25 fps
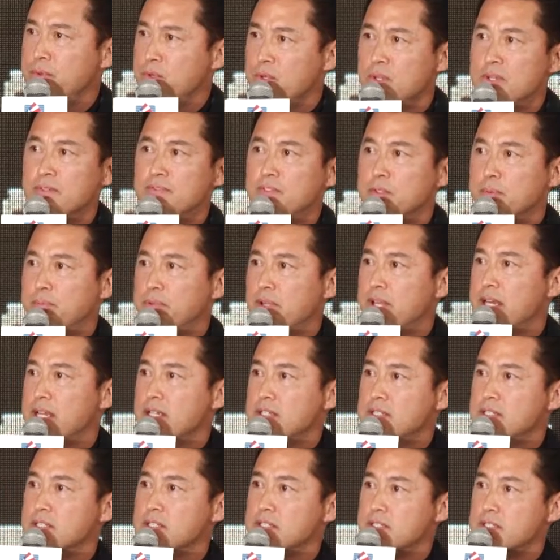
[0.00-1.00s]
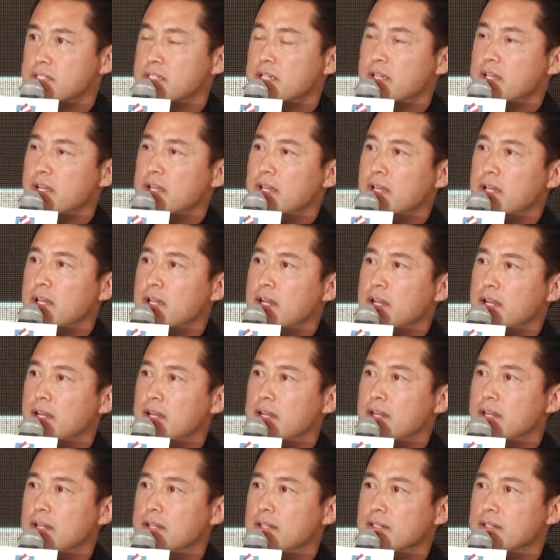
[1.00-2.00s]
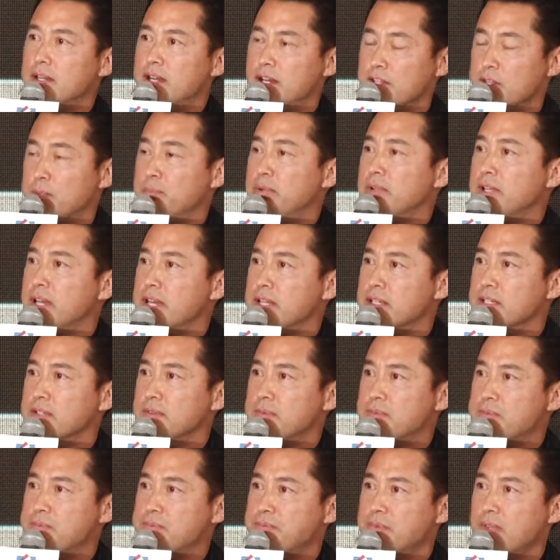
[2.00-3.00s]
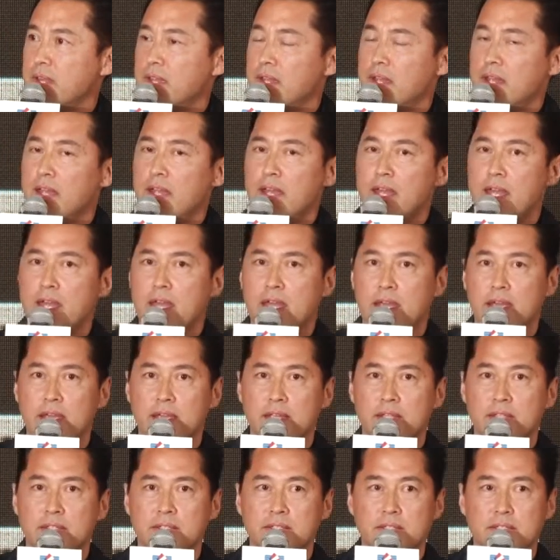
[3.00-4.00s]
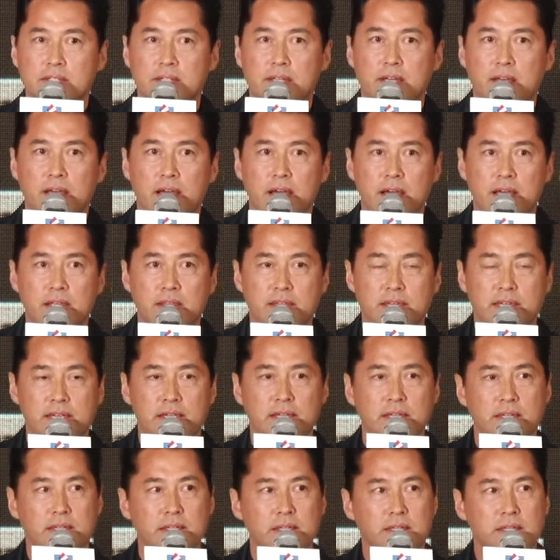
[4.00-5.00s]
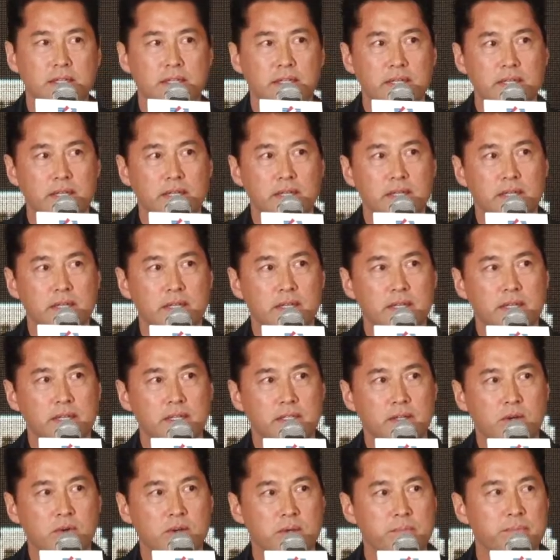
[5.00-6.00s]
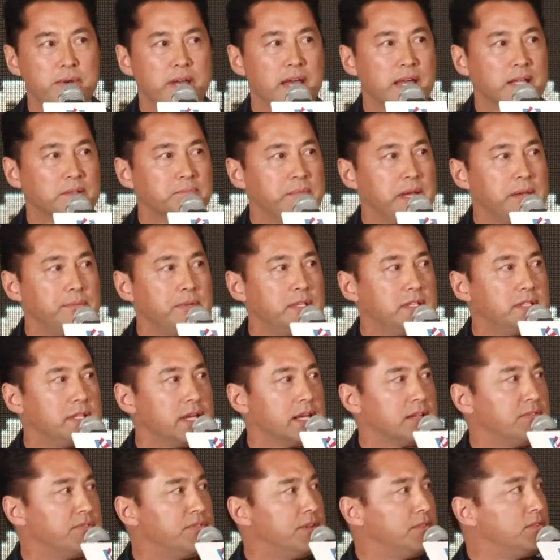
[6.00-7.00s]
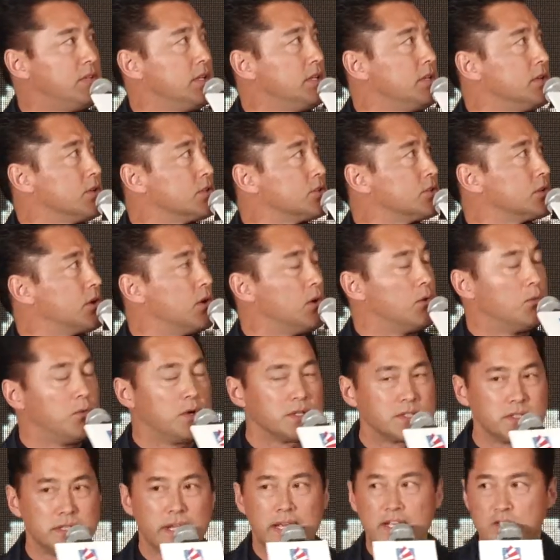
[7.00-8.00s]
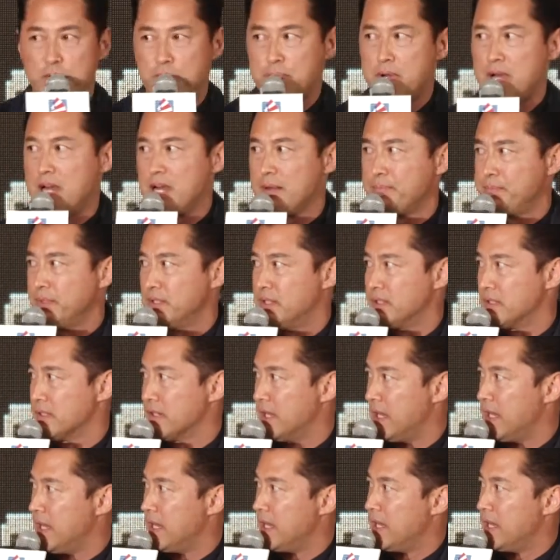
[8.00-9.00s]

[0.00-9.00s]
beautiful places on the planet. And I think going back maybe 10, 15 years ago, it wasn't as popular